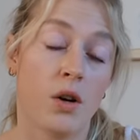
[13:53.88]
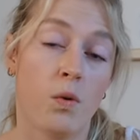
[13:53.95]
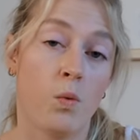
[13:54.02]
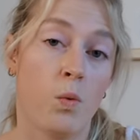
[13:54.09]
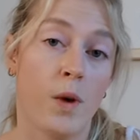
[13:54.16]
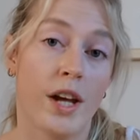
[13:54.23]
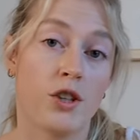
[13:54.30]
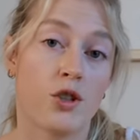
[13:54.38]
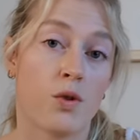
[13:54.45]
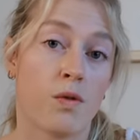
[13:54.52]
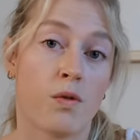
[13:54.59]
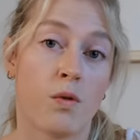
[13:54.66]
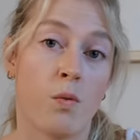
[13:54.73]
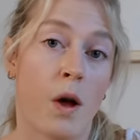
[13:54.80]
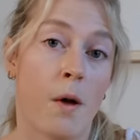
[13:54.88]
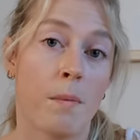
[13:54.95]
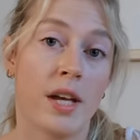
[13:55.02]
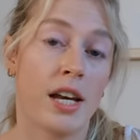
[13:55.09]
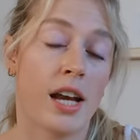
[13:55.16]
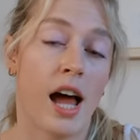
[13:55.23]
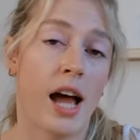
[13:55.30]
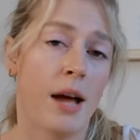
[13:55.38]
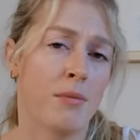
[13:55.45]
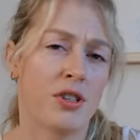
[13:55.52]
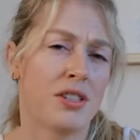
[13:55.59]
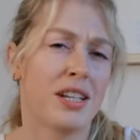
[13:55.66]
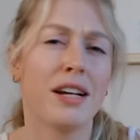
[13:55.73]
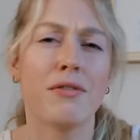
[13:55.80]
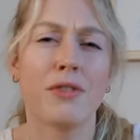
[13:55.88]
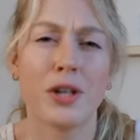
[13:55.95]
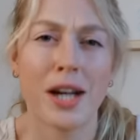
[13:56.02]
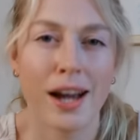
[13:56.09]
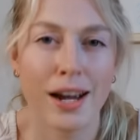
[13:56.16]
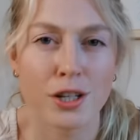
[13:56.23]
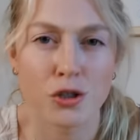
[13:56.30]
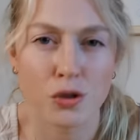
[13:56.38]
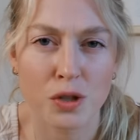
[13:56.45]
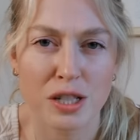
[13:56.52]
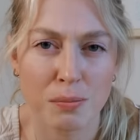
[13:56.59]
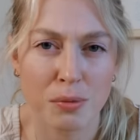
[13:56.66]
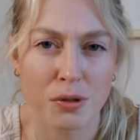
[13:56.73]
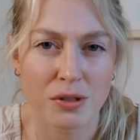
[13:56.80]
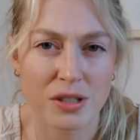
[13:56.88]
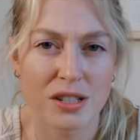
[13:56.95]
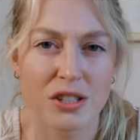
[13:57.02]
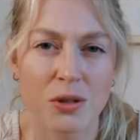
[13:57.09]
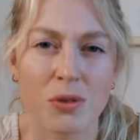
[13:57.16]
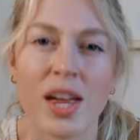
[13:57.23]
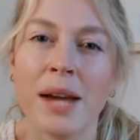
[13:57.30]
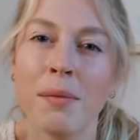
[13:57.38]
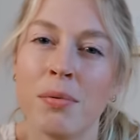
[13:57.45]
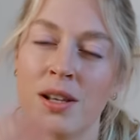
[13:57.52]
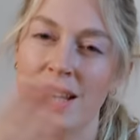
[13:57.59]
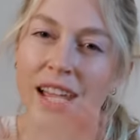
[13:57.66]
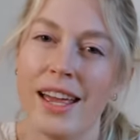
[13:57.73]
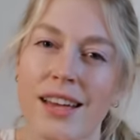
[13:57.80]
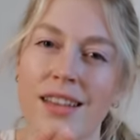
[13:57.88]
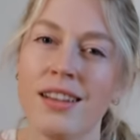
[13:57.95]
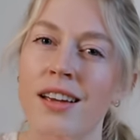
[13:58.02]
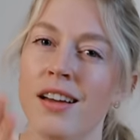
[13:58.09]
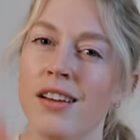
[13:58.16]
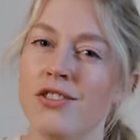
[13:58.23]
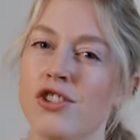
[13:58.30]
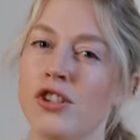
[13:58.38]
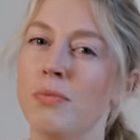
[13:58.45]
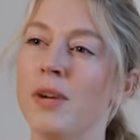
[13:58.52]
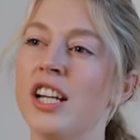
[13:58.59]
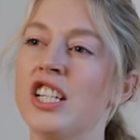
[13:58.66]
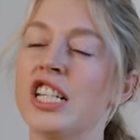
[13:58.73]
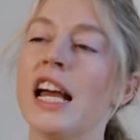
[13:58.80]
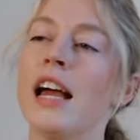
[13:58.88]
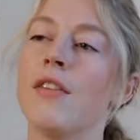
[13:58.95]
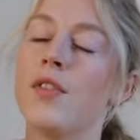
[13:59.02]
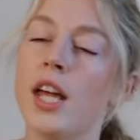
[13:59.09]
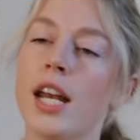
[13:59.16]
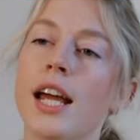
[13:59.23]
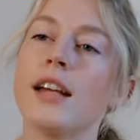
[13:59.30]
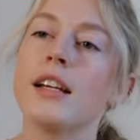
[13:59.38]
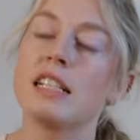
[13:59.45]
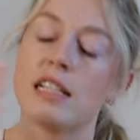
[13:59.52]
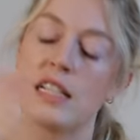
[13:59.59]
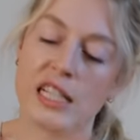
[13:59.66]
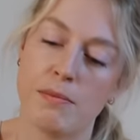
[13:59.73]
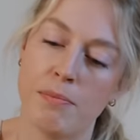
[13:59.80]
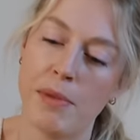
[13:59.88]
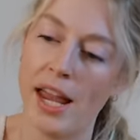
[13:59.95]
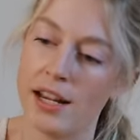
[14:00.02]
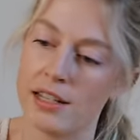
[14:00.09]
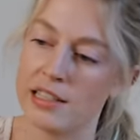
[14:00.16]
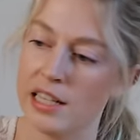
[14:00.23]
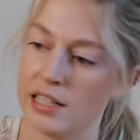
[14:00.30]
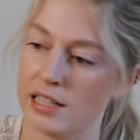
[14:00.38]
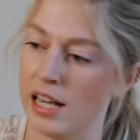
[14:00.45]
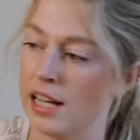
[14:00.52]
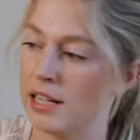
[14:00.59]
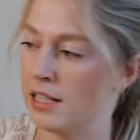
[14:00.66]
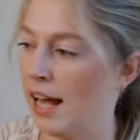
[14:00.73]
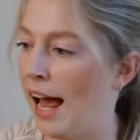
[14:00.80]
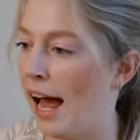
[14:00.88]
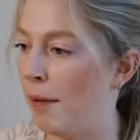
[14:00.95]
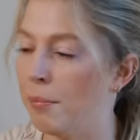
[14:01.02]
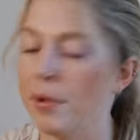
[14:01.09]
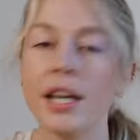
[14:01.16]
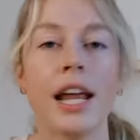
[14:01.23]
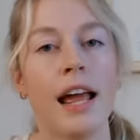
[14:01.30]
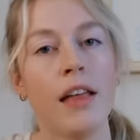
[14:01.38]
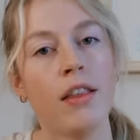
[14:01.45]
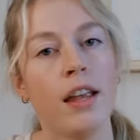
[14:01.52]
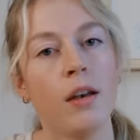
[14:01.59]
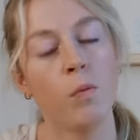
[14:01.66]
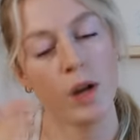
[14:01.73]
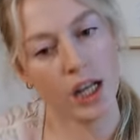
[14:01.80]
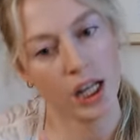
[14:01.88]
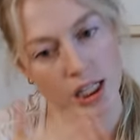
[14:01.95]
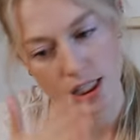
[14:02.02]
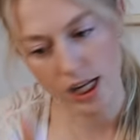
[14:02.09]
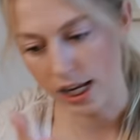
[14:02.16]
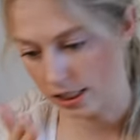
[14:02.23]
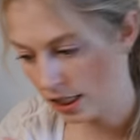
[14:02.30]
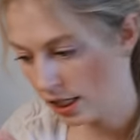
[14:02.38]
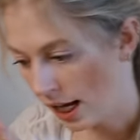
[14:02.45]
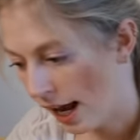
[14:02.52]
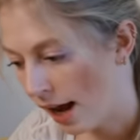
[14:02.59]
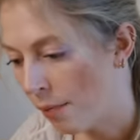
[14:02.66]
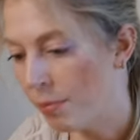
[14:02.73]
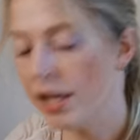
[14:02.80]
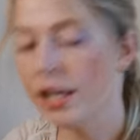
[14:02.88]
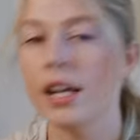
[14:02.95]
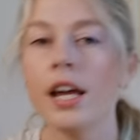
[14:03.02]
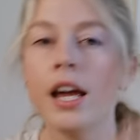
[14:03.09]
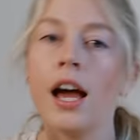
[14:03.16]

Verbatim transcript: way too overwhelming. I'm just like a very high stress person. So if I plan too much, then I expect it to happen. And then when it doesn't happen,